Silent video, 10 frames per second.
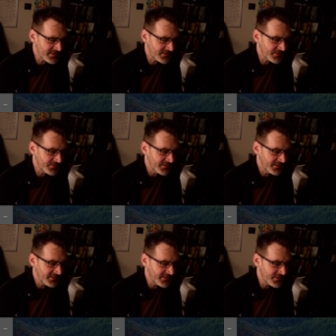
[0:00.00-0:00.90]
So
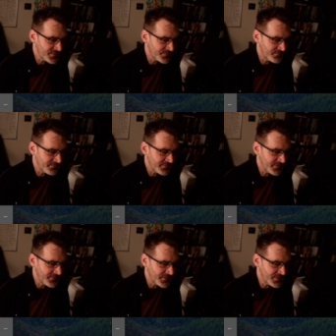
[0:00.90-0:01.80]
here's
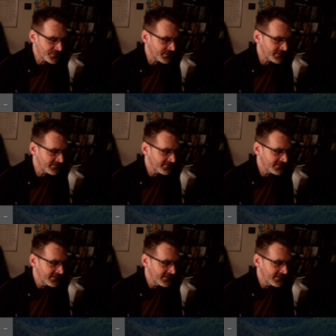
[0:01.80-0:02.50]
the first one.